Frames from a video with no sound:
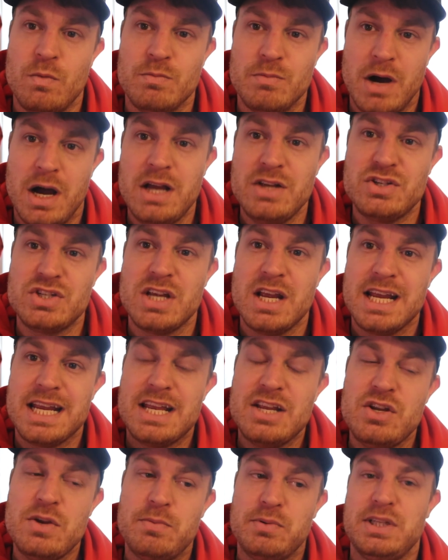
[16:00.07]
much.
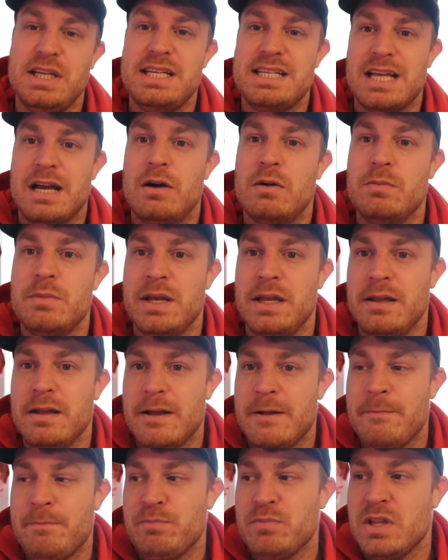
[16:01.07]
Can you please help me?
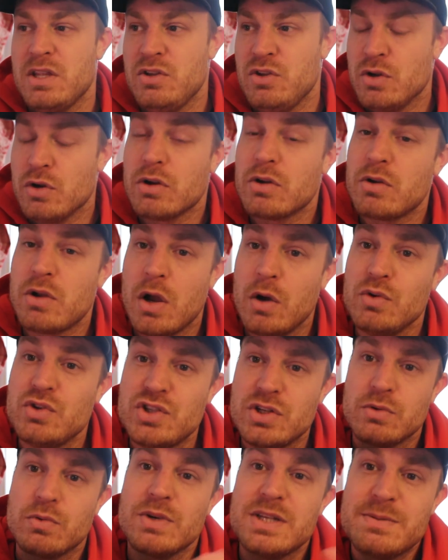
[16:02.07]
Your coach
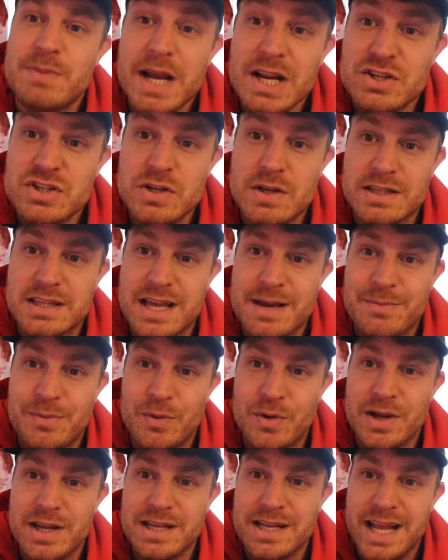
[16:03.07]
should respect you at that
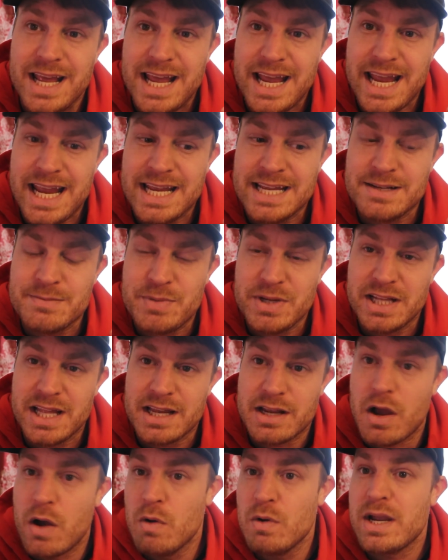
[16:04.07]
point and be
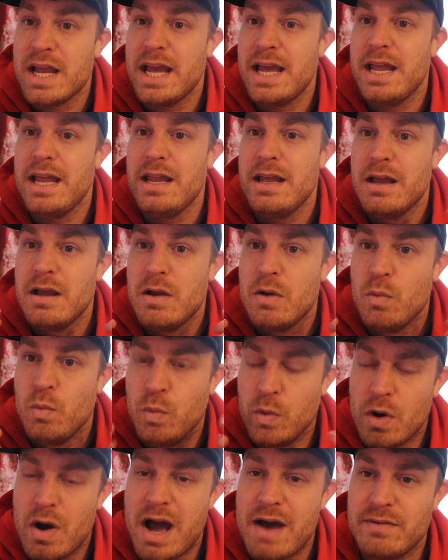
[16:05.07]
like, okay,
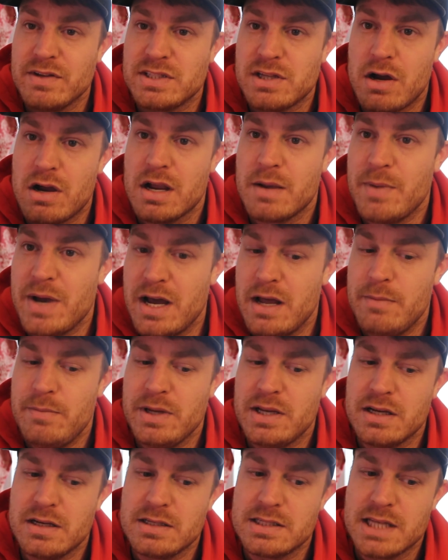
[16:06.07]
we'll have a talk about it.
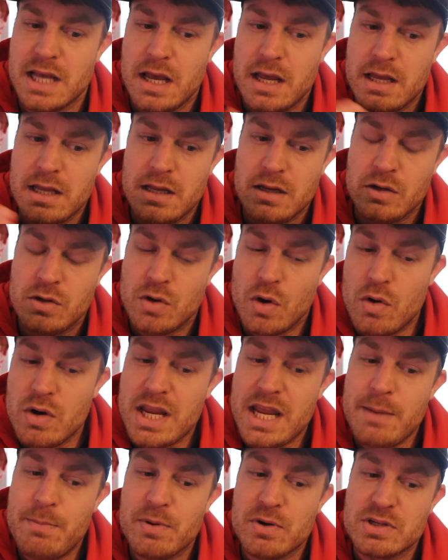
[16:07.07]
Because
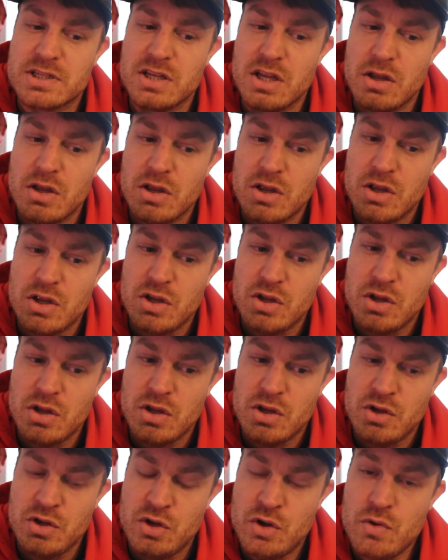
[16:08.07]
goalkeepers,
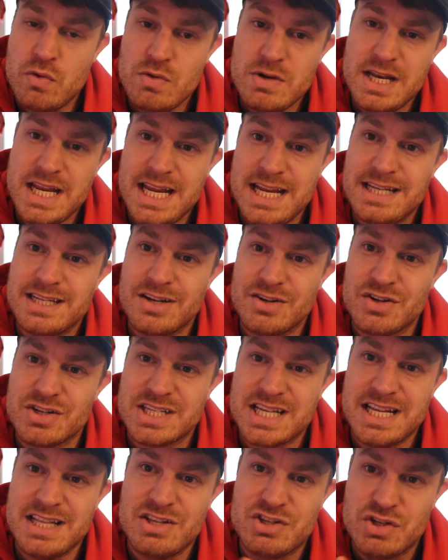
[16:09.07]
you need to
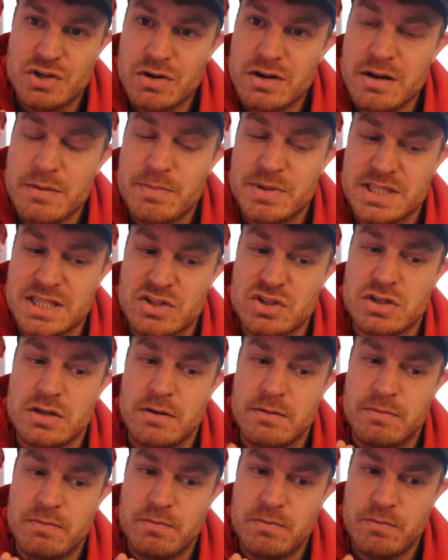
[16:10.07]
understand that you're in a position
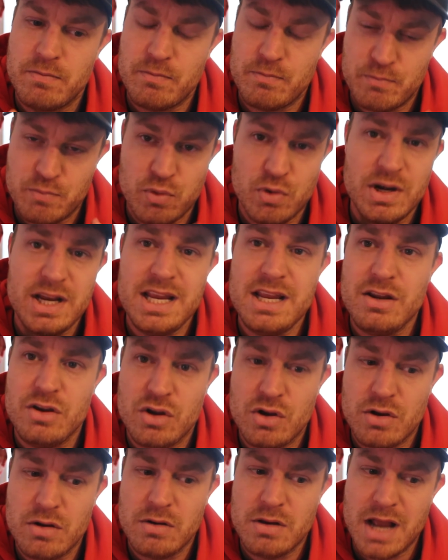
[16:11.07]
of pretty
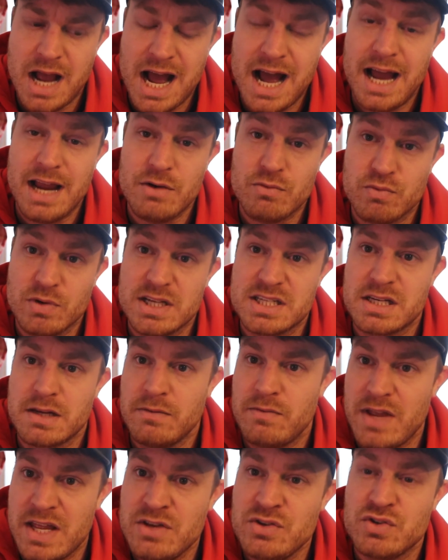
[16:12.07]
high risk
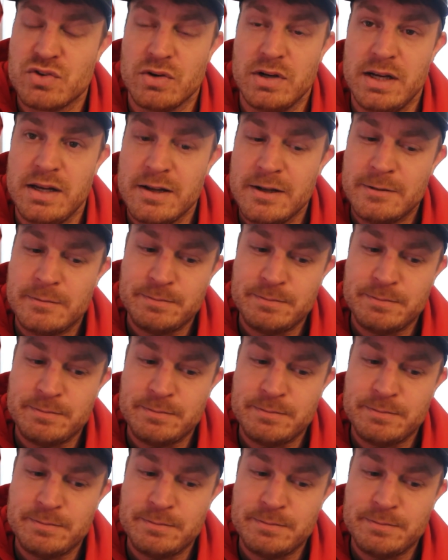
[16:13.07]
of injury,